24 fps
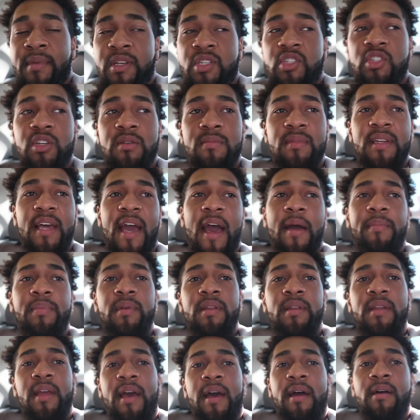I'm extremely
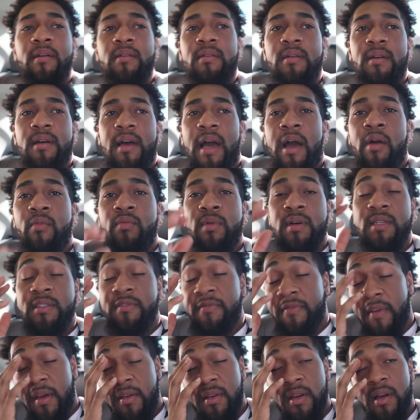happy now. I was
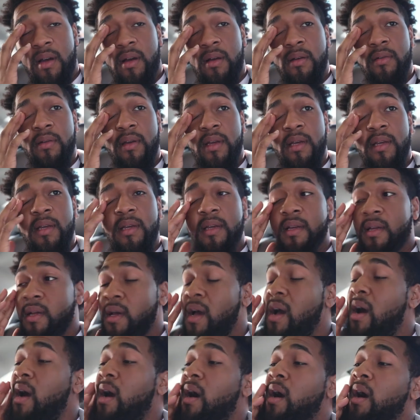very
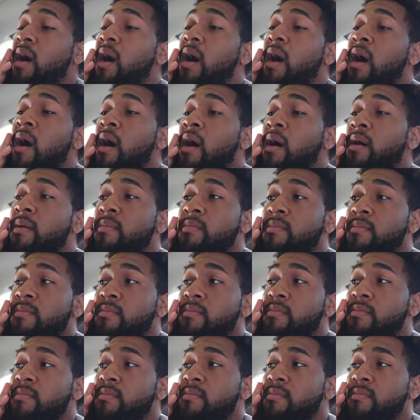hungry.
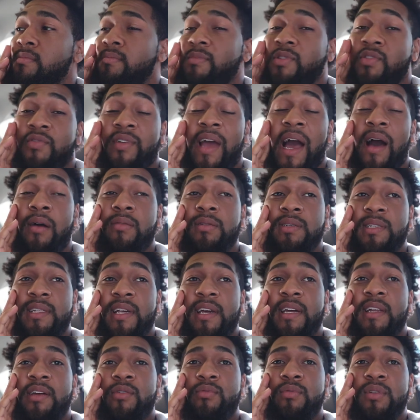3 hours
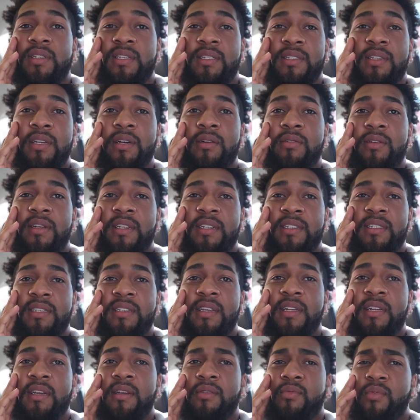later, we're still in the
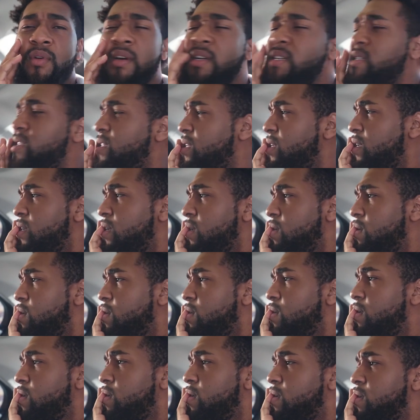city. We're in the city?
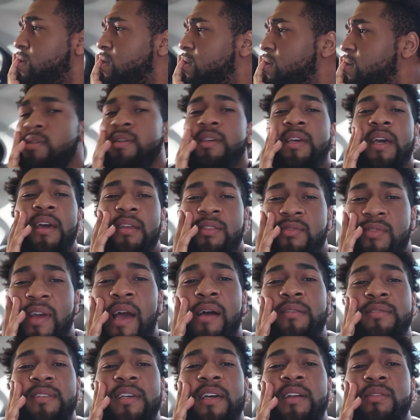Yeah, 3
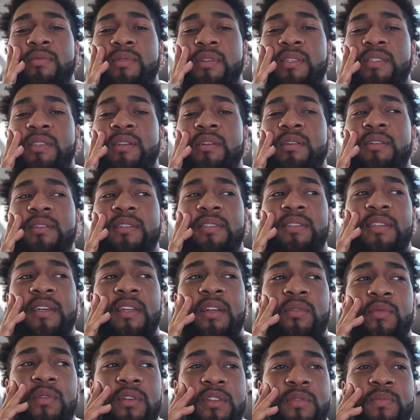hours later, we're still in the
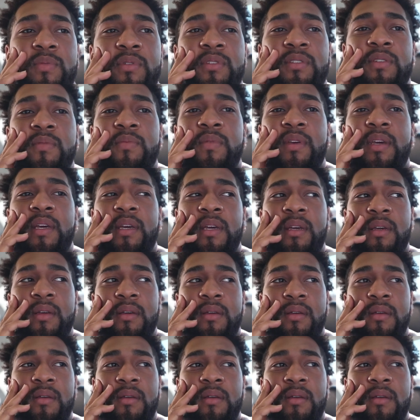city. We're supposed to be